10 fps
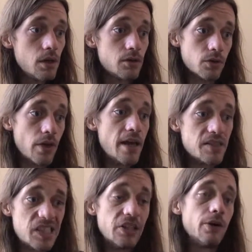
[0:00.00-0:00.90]
So they
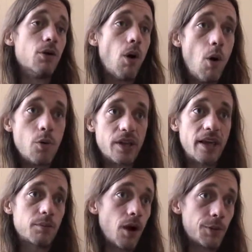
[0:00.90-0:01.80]
still own
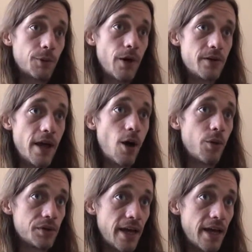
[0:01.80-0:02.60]
that property right now,